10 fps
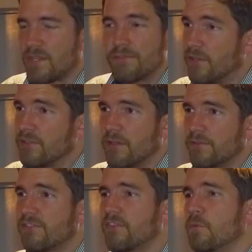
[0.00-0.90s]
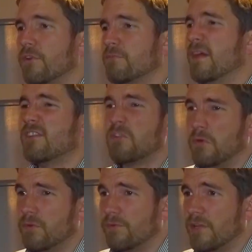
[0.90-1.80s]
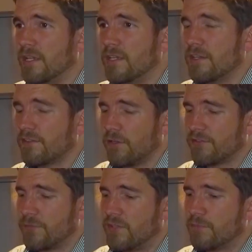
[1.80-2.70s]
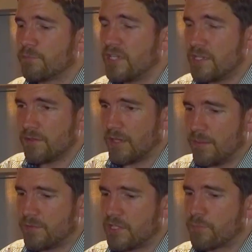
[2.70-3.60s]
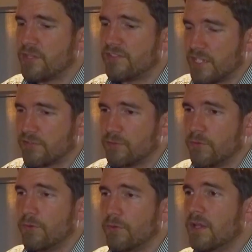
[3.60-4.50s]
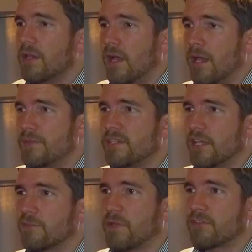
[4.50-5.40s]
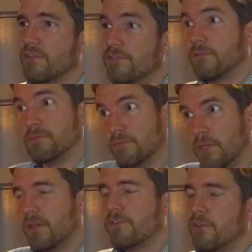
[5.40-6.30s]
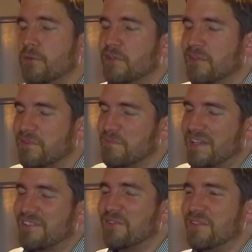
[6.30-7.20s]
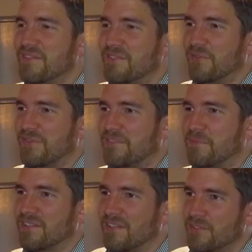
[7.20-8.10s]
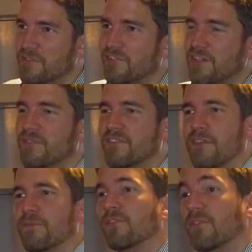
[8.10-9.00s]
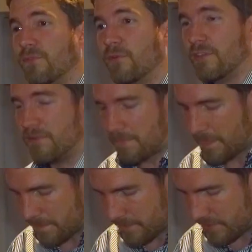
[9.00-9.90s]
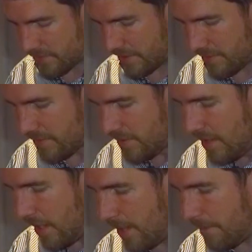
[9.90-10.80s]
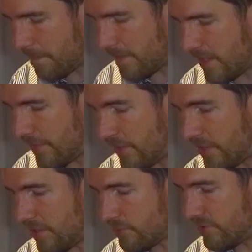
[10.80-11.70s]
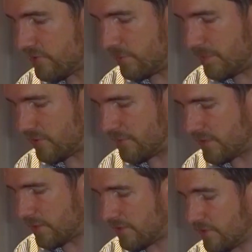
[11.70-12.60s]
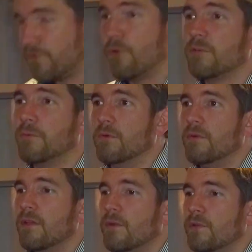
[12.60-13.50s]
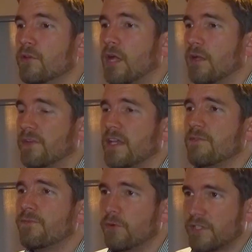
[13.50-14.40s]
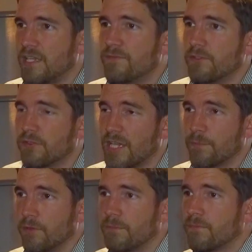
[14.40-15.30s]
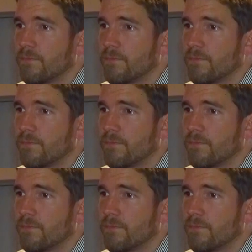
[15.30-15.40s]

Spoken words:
Don't know. Just do what's manageable, really. And there's a lot of stuff you can pre-schedule, or you can get a specialist who can manage your Facebook and your YouTubes and so forth for you. Okay. And then the last reason to do business video, it's affordable. We all have a 4K video camera.